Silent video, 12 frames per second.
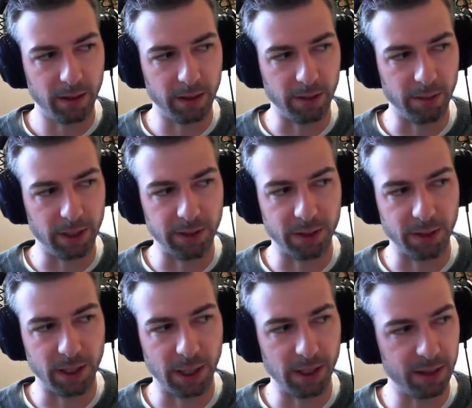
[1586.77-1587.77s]
they were given
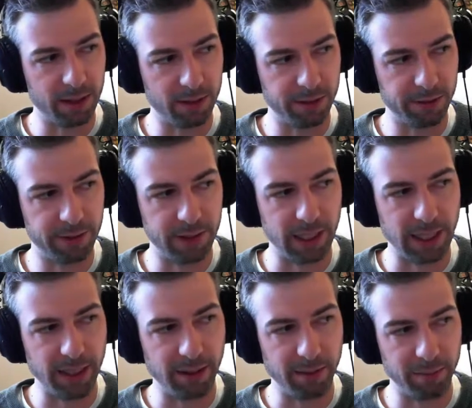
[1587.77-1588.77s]
lots of
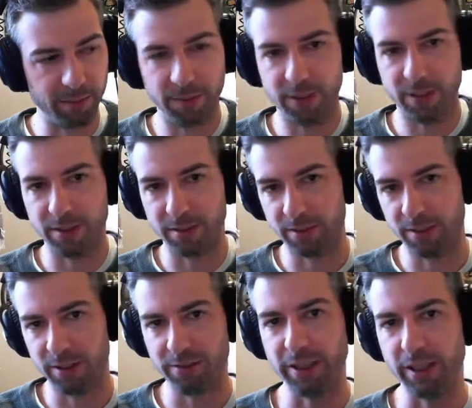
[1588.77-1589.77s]
time to
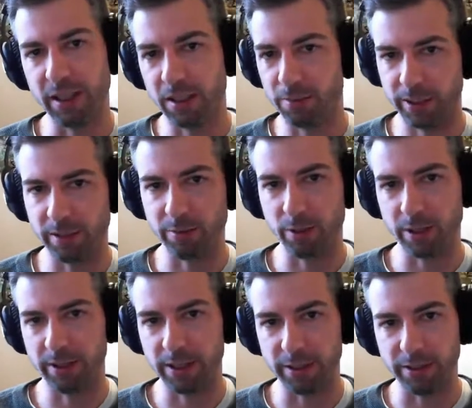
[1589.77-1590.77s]
figure out what they
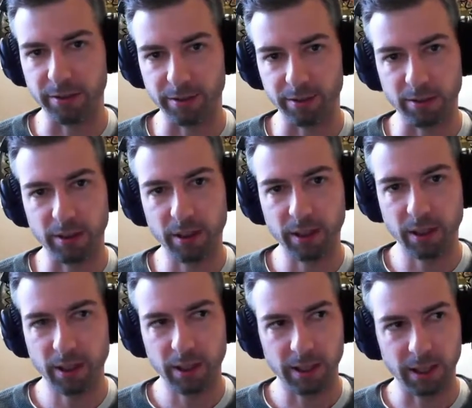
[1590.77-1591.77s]
wanted to do,
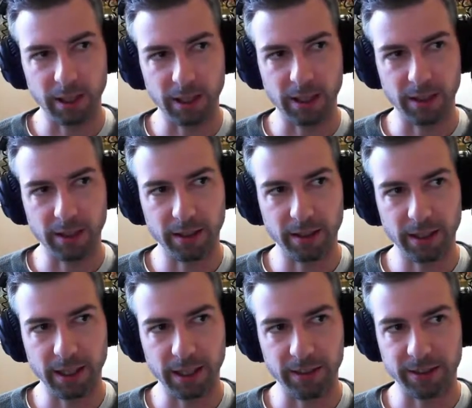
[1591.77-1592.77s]

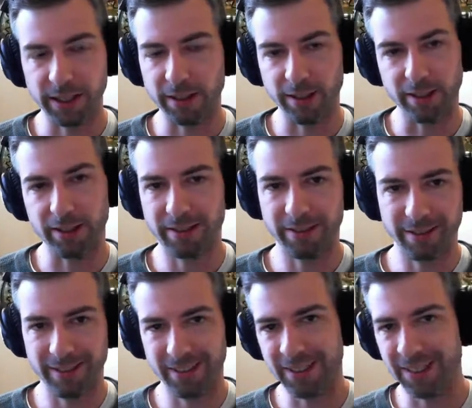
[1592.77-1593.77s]
until
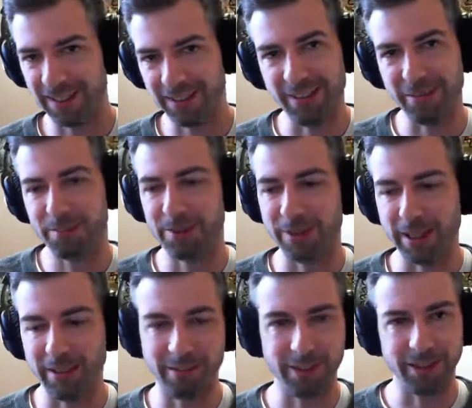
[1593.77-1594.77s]
a certain
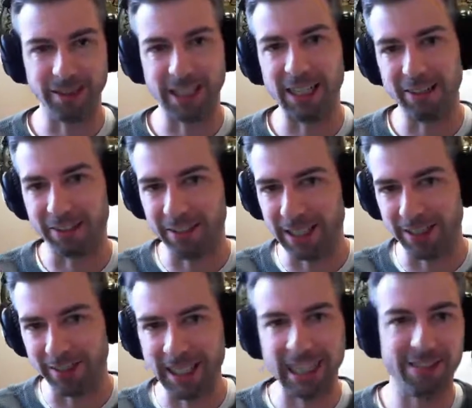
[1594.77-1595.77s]
point where now
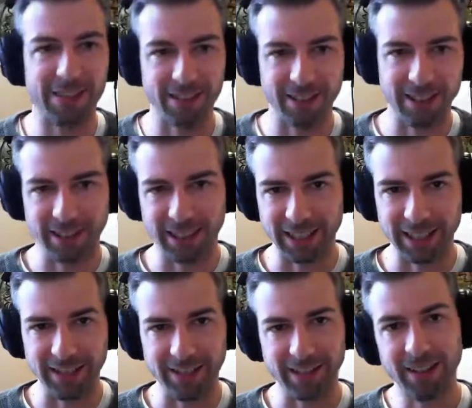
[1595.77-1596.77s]
you have to lock it
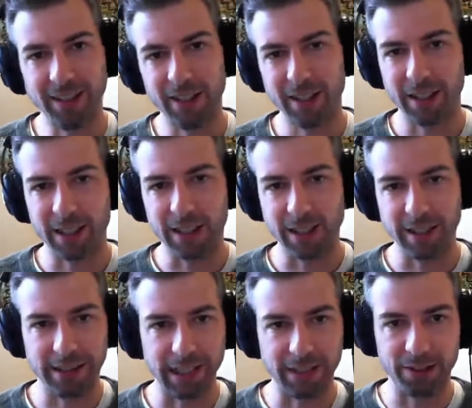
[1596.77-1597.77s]
in,
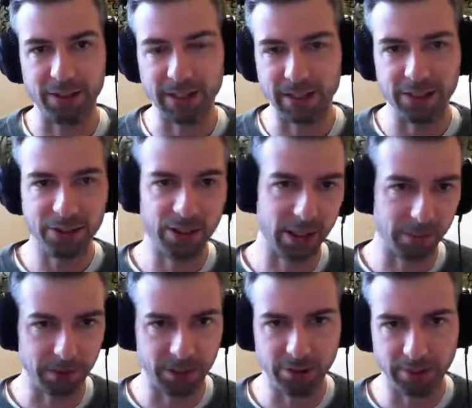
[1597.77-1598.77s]
and that transitioning
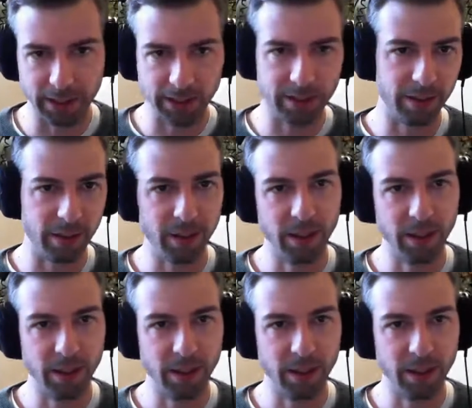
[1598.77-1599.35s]
between